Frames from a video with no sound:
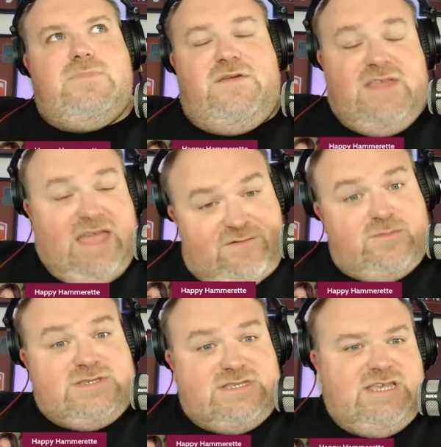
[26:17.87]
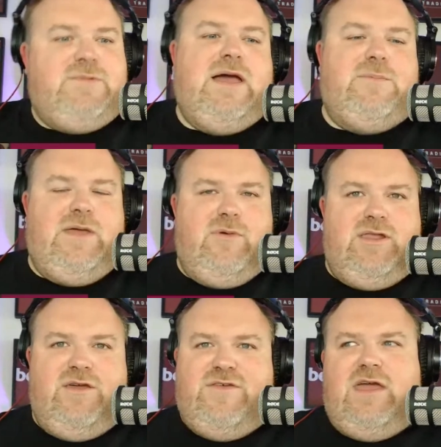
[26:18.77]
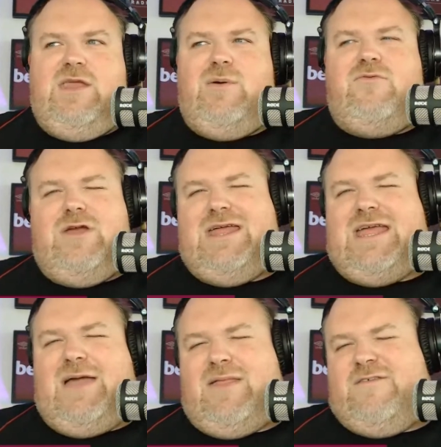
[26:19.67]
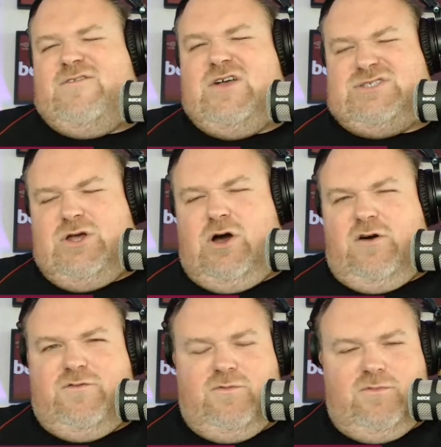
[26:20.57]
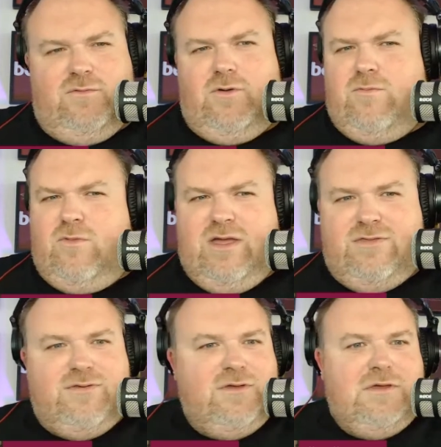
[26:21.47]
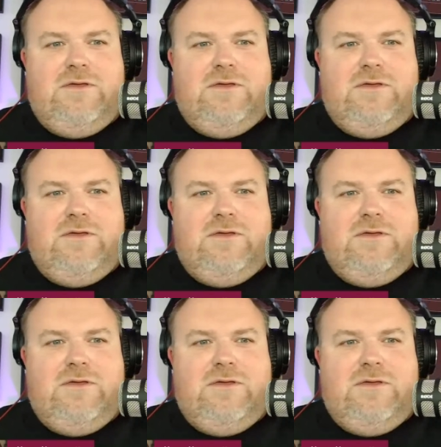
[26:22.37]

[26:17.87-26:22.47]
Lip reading: I think everyone was the same happy, I mean. I don't think anyone really came out that first half with,